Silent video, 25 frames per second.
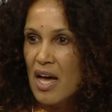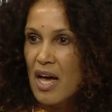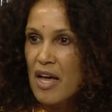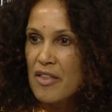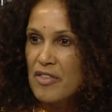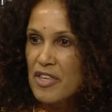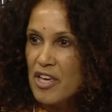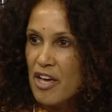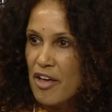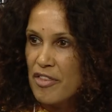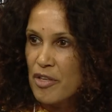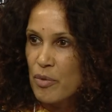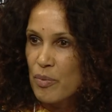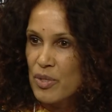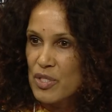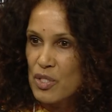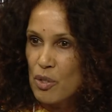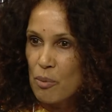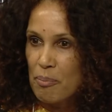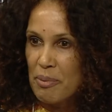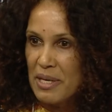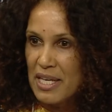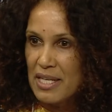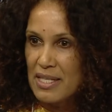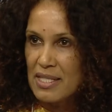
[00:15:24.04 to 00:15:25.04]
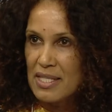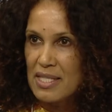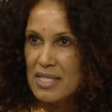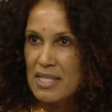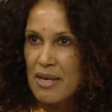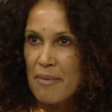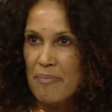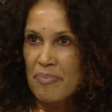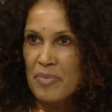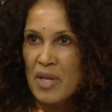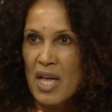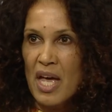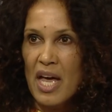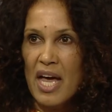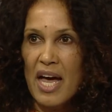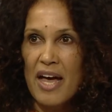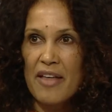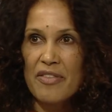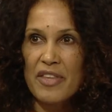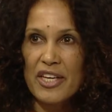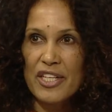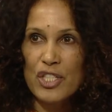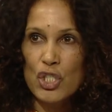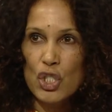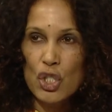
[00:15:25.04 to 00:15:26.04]
and the other was obese,
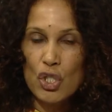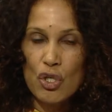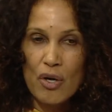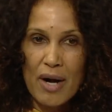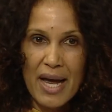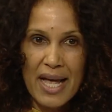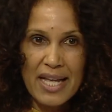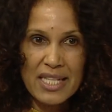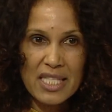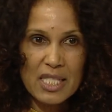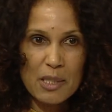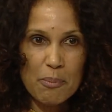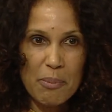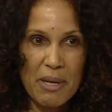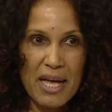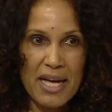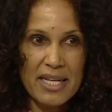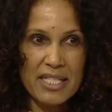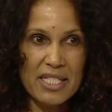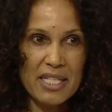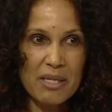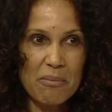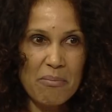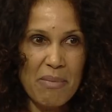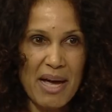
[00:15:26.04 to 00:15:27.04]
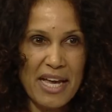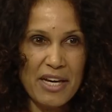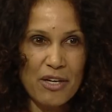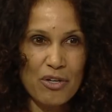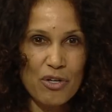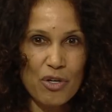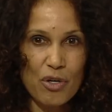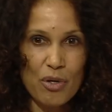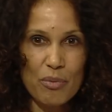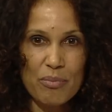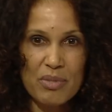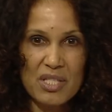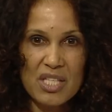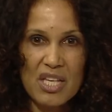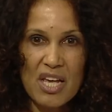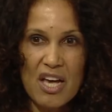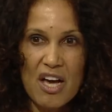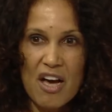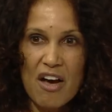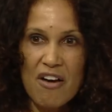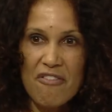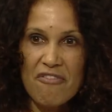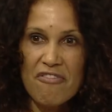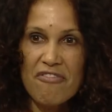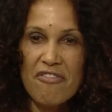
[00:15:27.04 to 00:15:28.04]
and they transplanted microbes
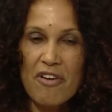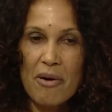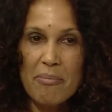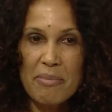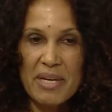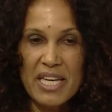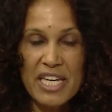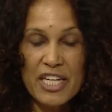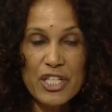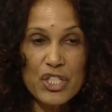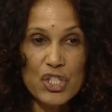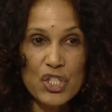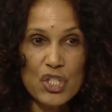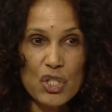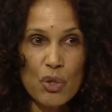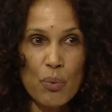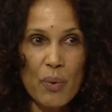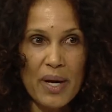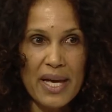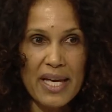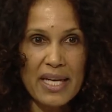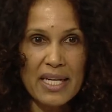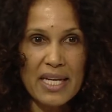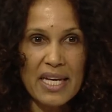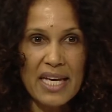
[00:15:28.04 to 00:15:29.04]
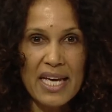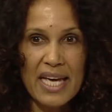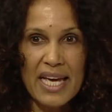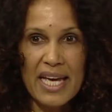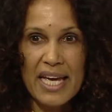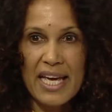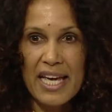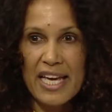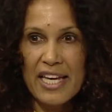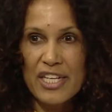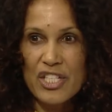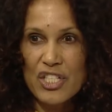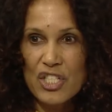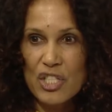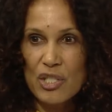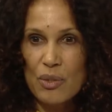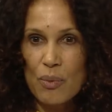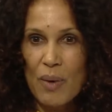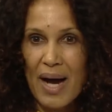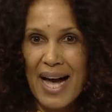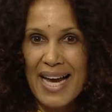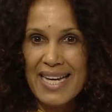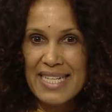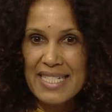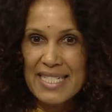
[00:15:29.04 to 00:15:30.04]
from each twin
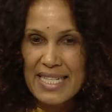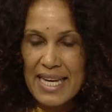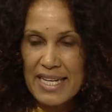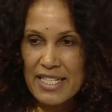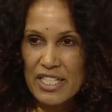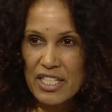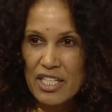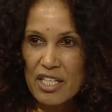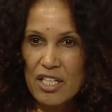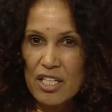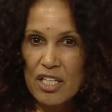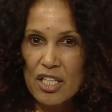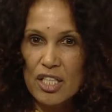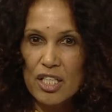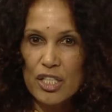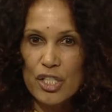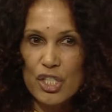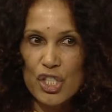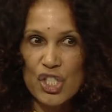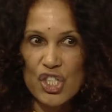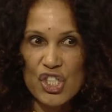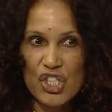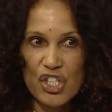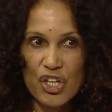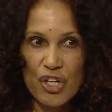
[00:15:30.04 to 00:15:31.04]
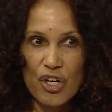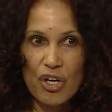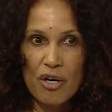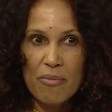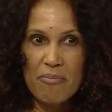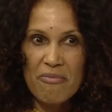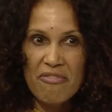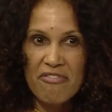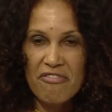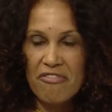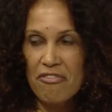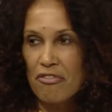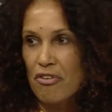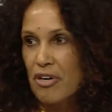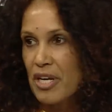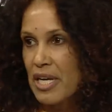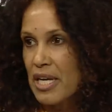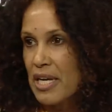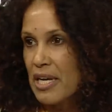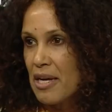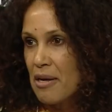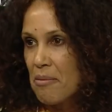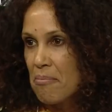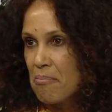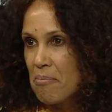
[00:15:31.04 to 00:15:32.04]
into identical
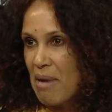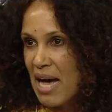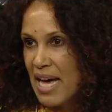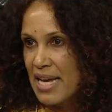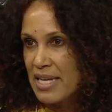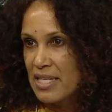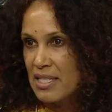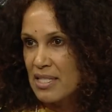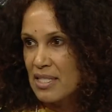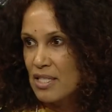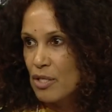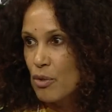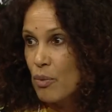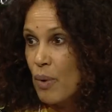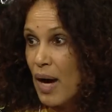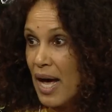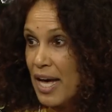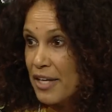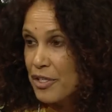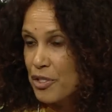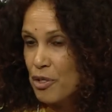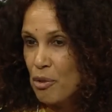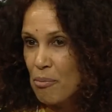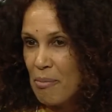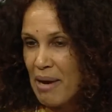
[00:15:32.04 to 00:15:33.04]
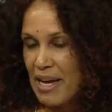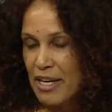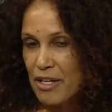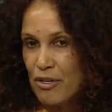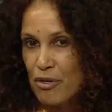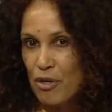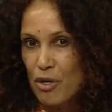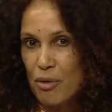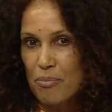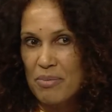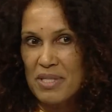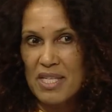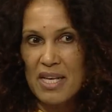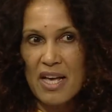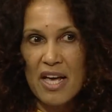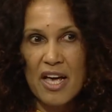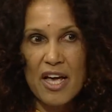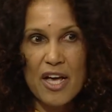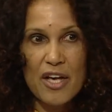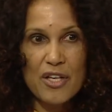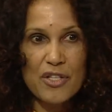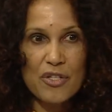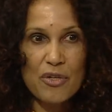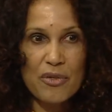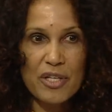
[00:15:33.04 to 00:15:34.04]
germ-free mice who had no microbes.
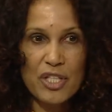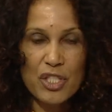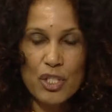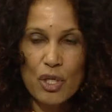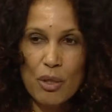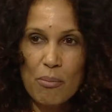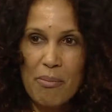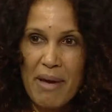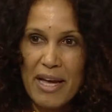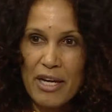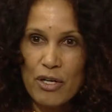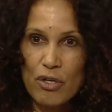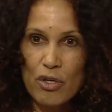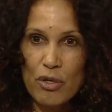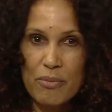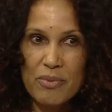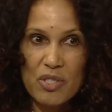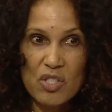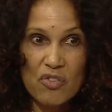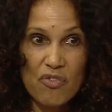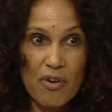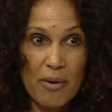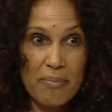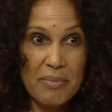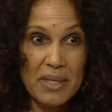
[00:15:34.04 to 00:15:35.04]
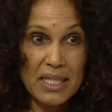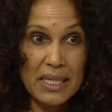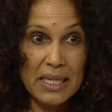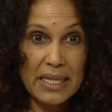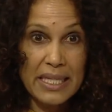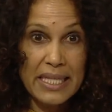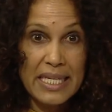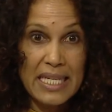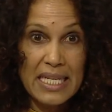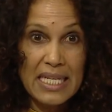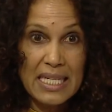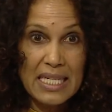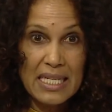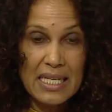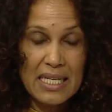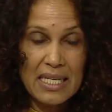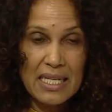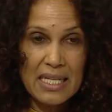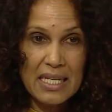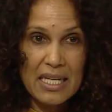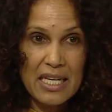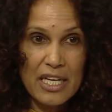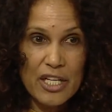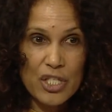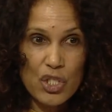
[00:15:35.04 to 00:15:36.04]
So they took microbes from the lean
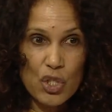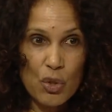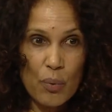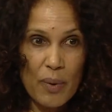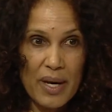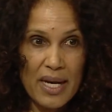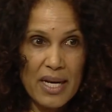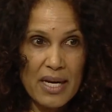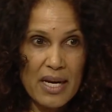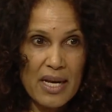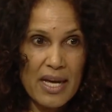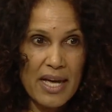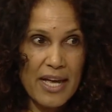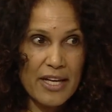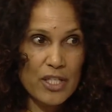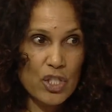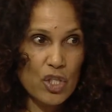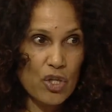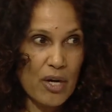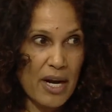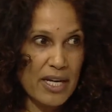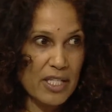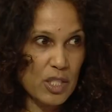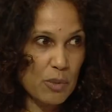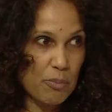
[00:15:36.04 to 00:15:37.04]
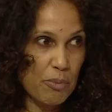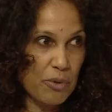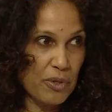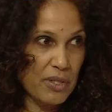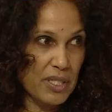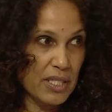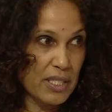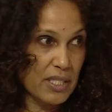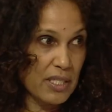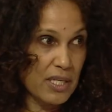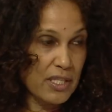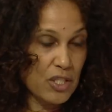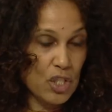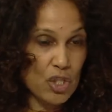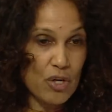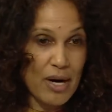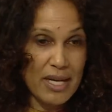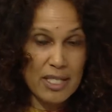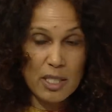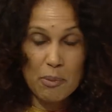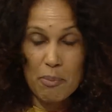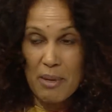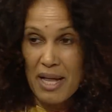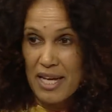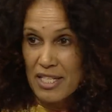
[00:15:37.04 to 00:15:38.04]
twin and
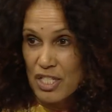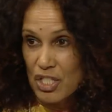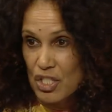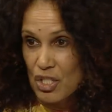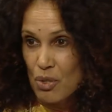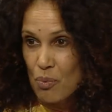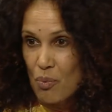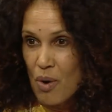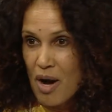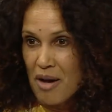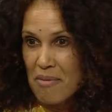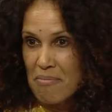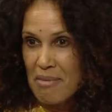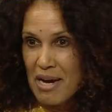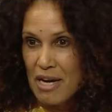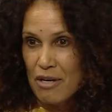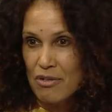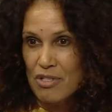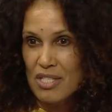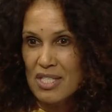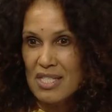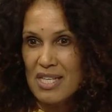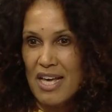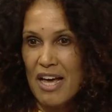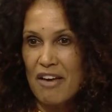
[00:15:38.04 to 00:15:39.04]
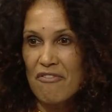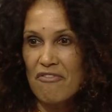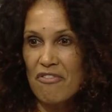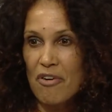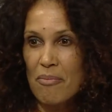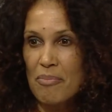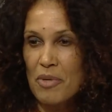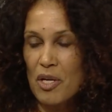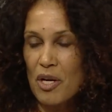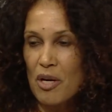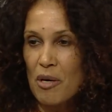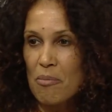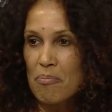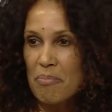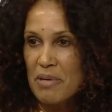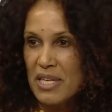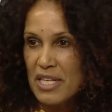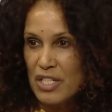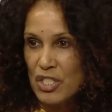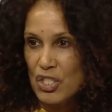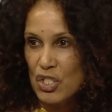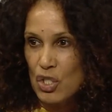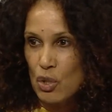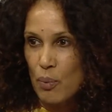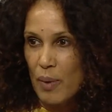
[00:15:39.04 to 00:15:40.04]
transplanted to one mouse, and from the
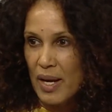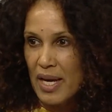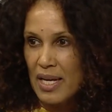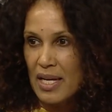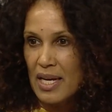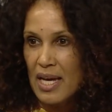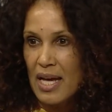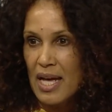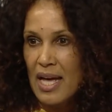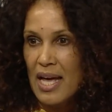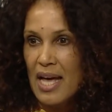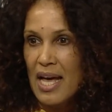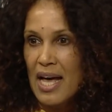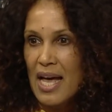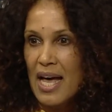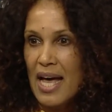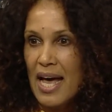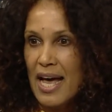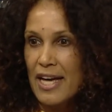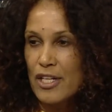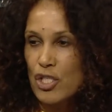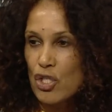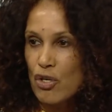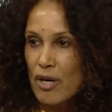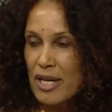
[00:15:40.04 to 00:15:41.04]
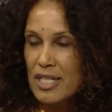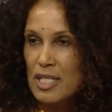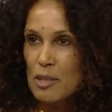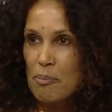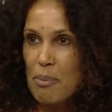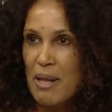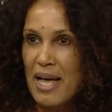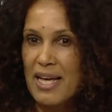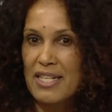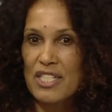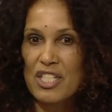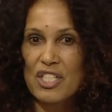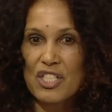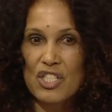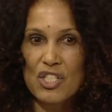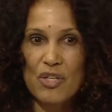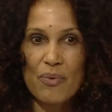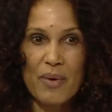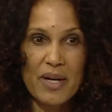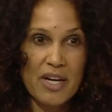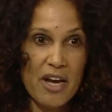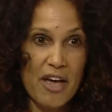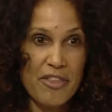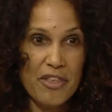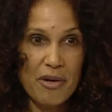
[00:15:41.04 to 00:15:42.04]
obese twin and transplanted to
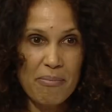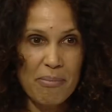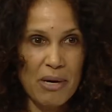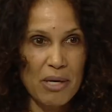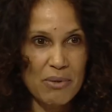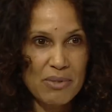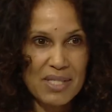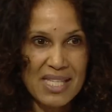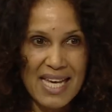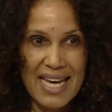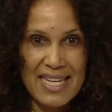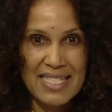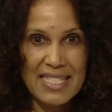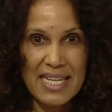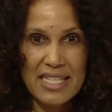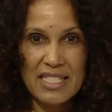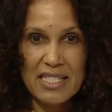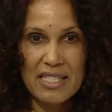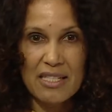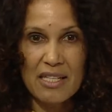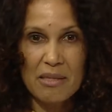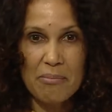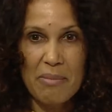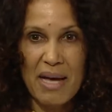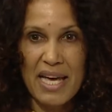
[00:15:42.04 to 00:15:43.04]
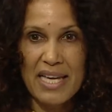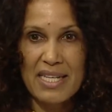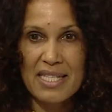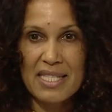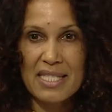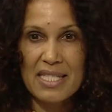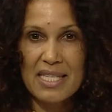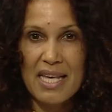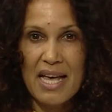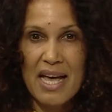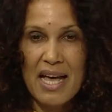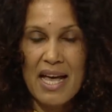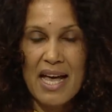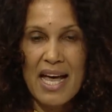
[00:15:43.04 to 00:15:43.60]
another mouse, identical mice.